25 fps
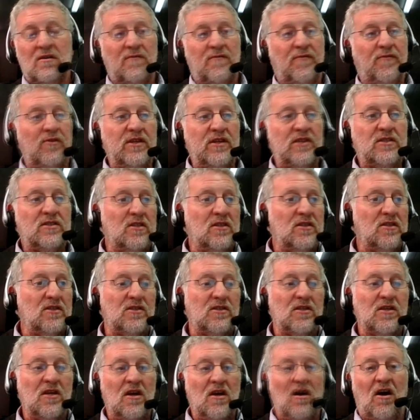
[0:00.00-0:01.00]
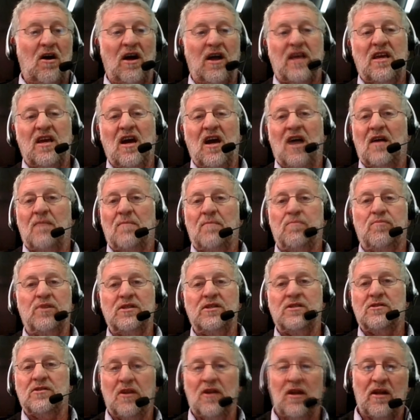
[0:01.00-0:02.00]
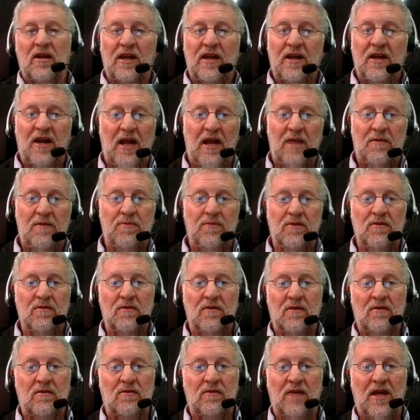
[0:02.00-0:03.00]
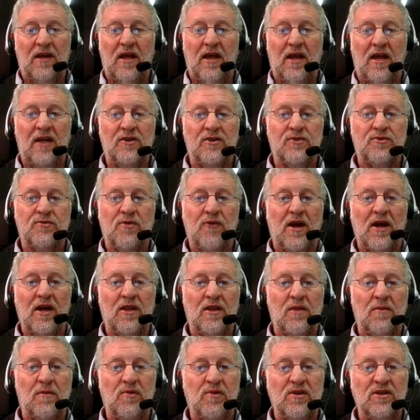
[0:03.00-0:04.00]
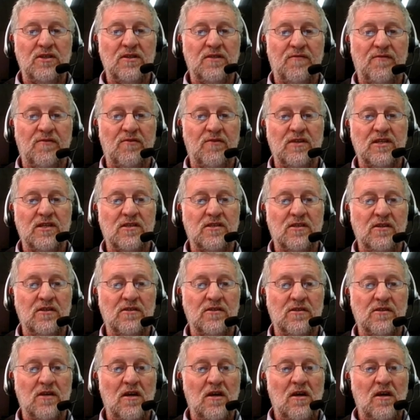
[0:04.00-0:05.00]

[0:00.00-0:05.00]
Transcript: for instance, I can't print to the letterhead letterhead tray and the printer, for instance.